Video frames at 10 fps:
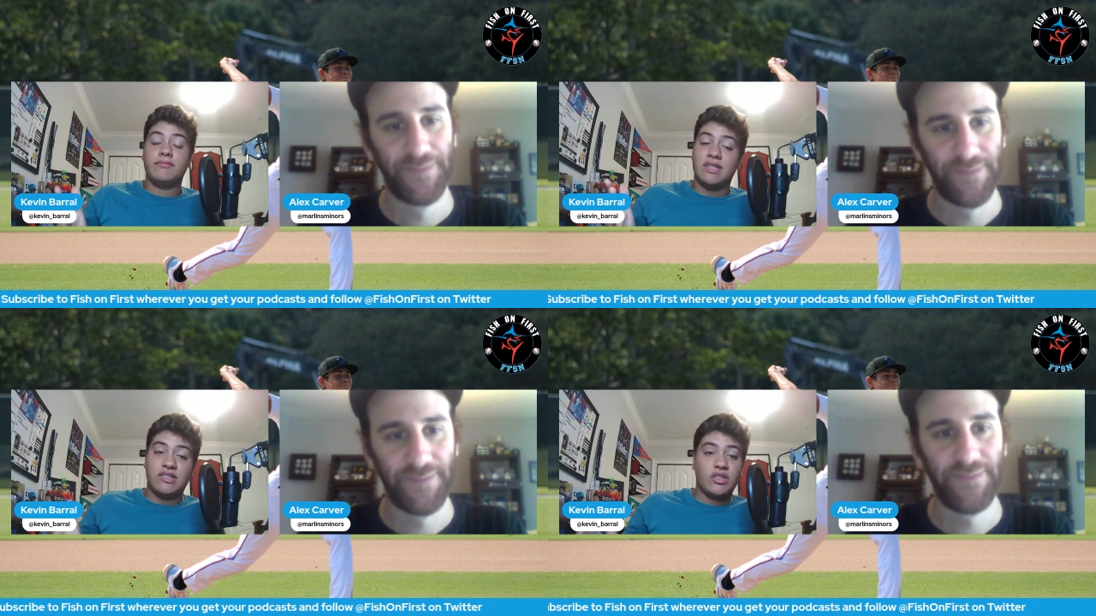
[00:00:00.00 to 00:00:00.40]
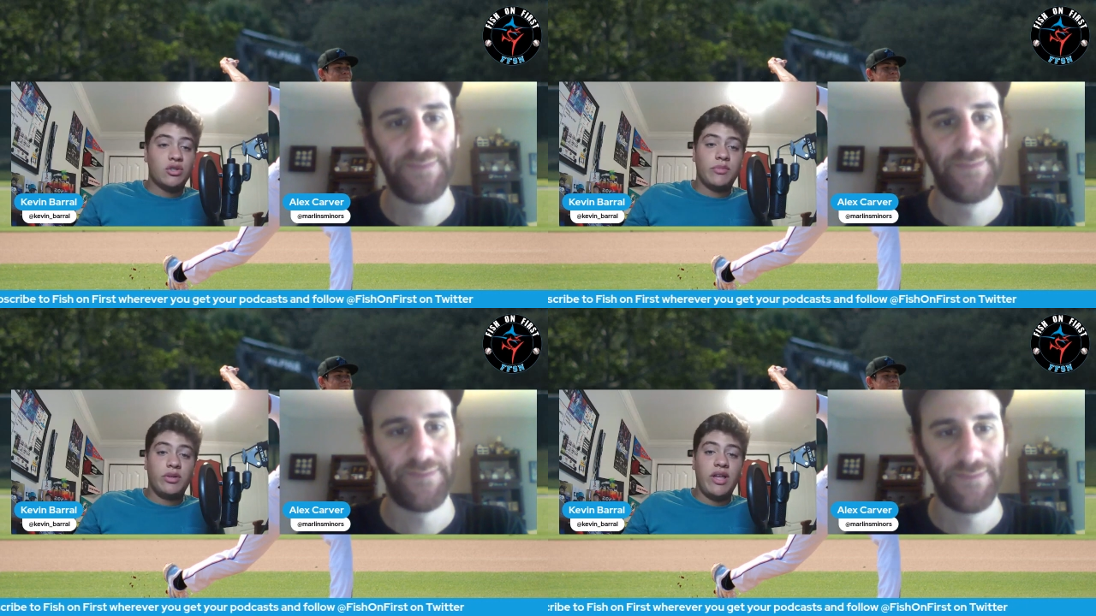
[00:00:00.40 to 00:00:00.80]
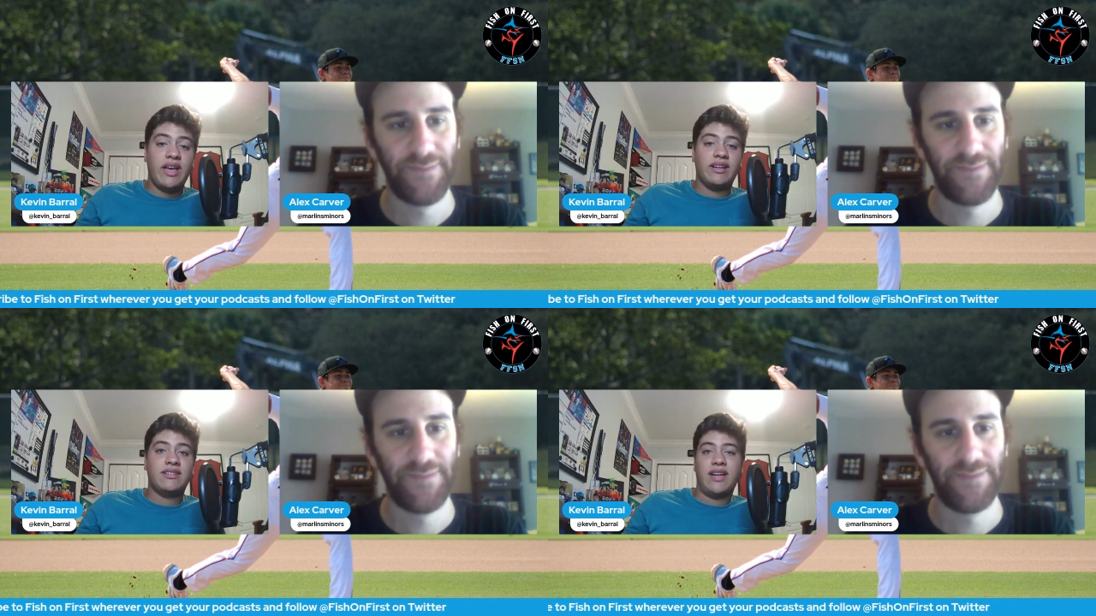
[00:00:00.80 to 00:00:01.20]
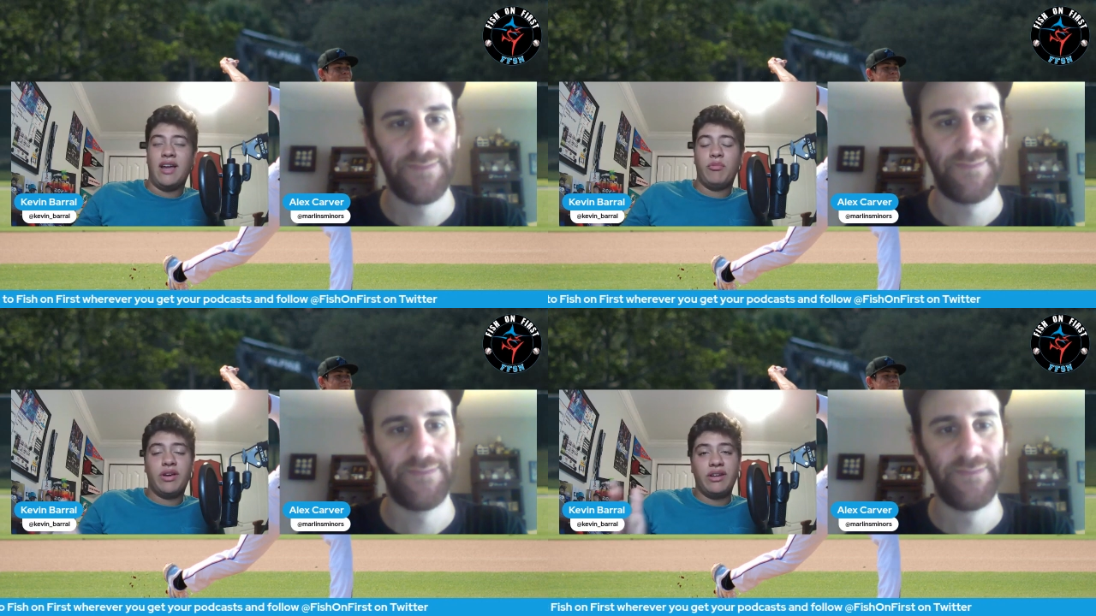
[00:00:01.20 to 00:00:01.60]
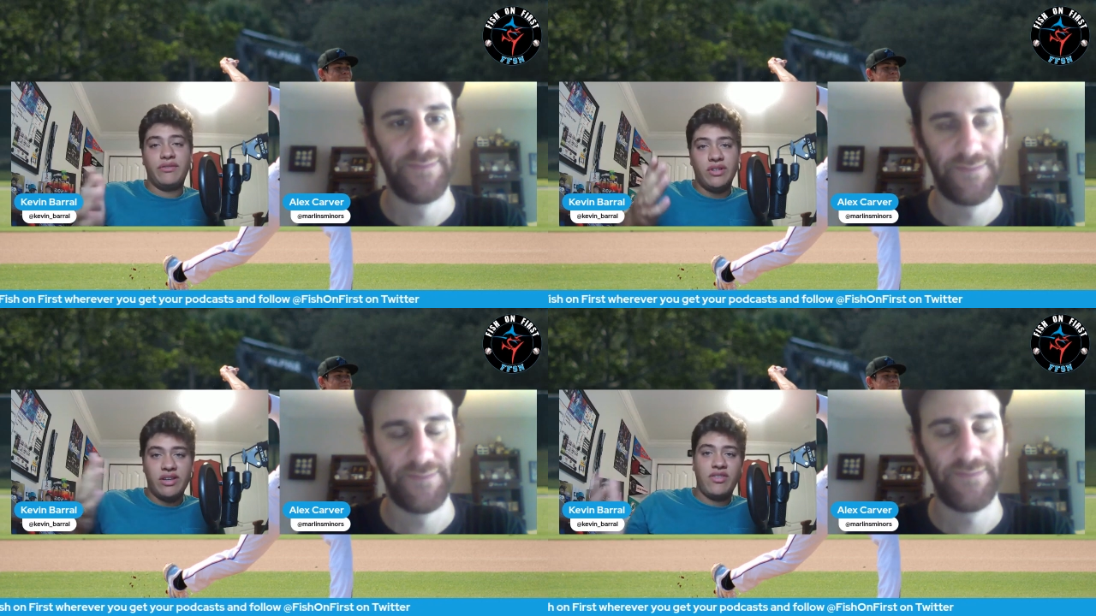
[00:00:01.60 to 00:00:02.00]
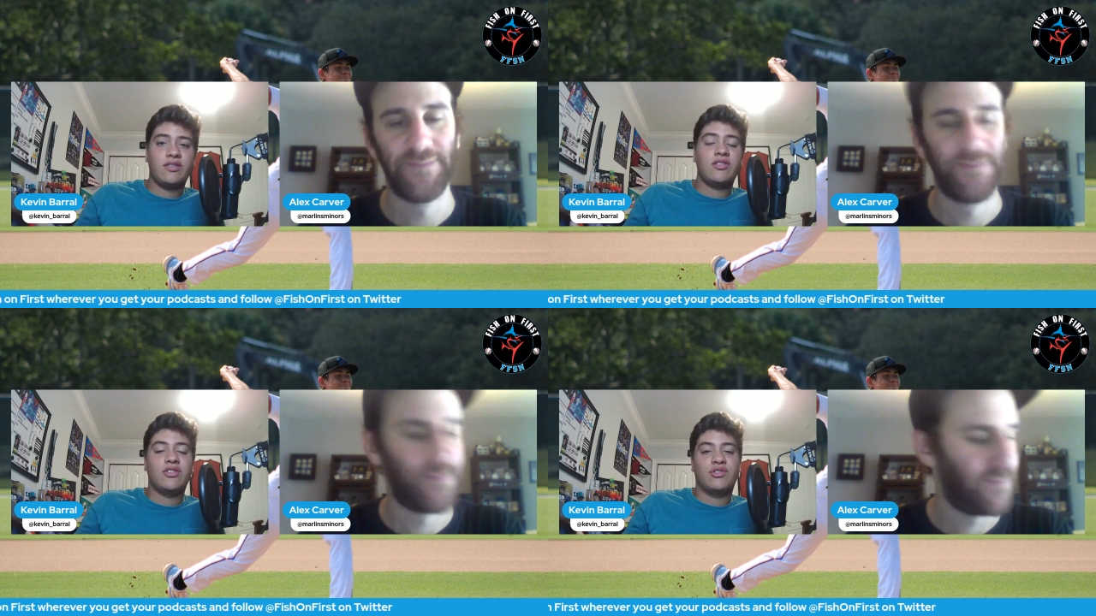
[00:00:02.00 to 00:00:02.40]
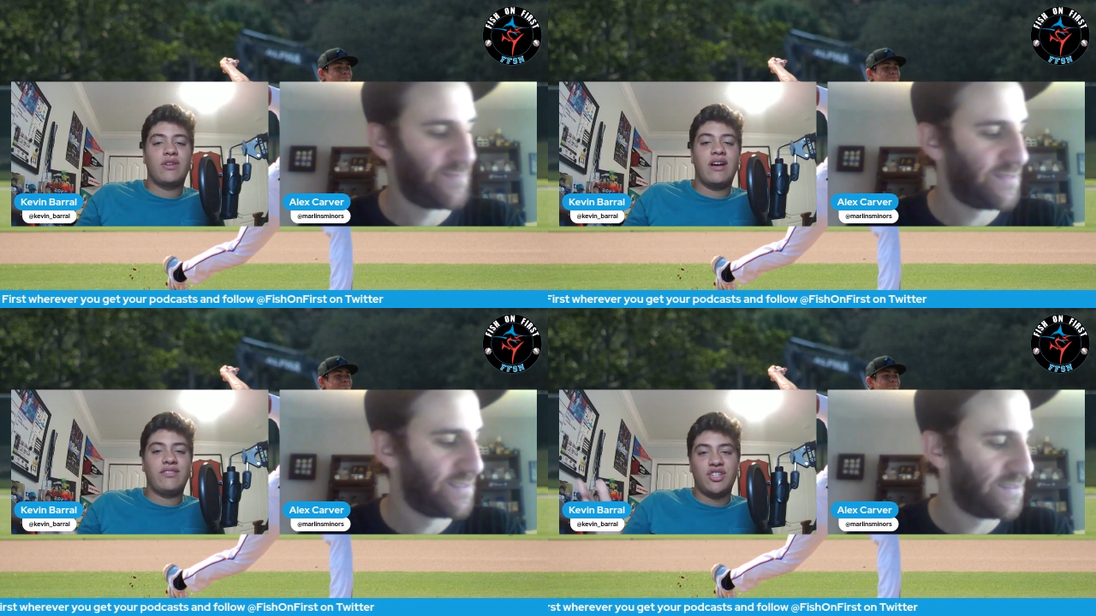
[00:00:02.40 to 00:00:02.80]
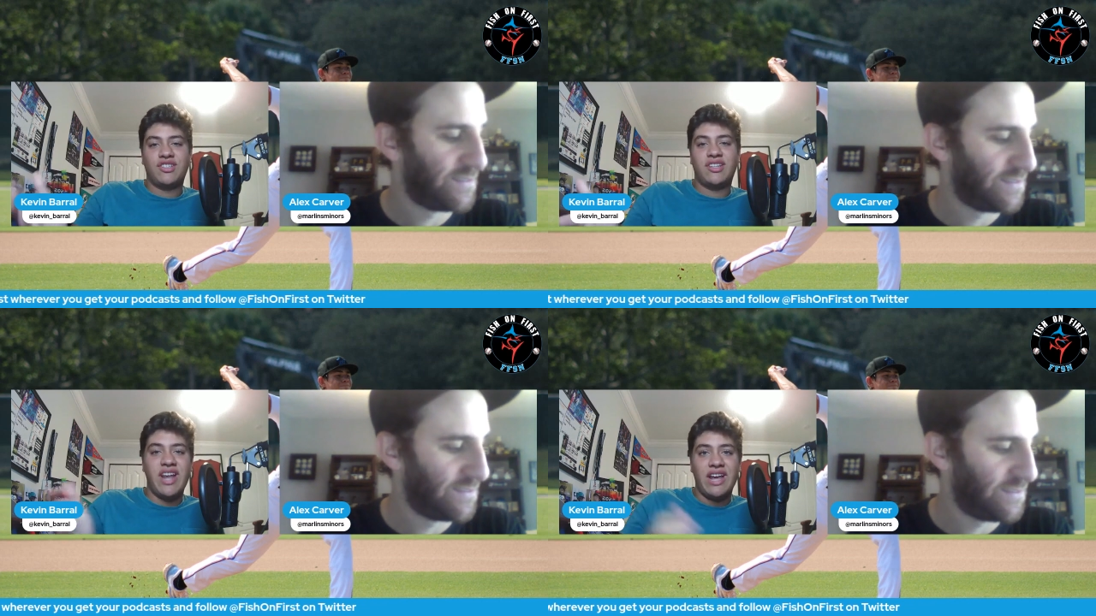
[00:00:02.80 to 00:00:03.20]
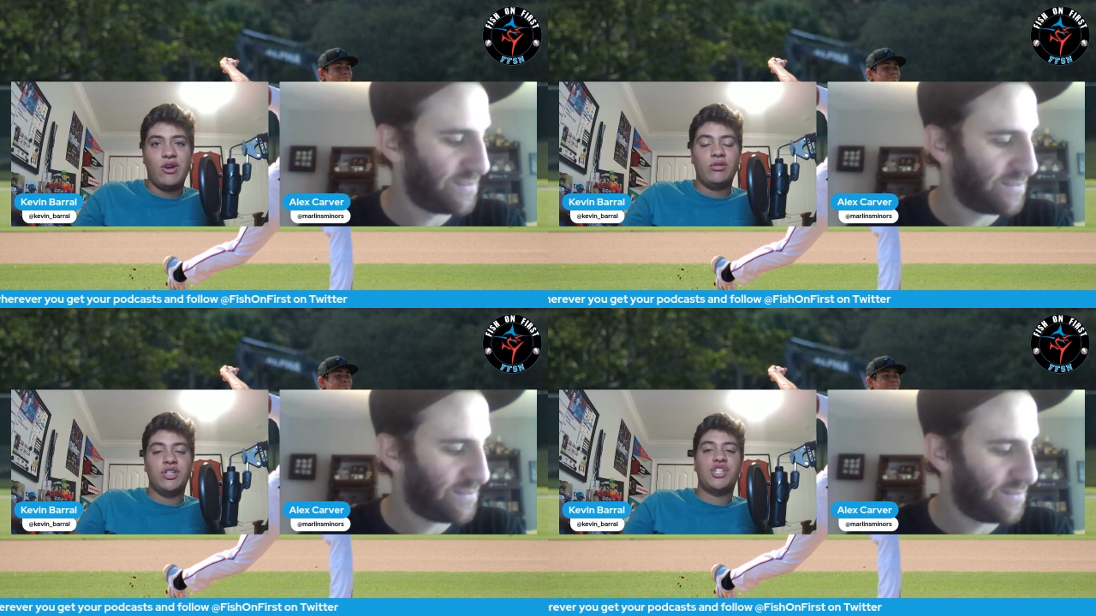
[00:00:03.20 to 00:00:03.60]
Speaker 1: He's in triple A. And we could even look at this year's draft. Just today, Nolan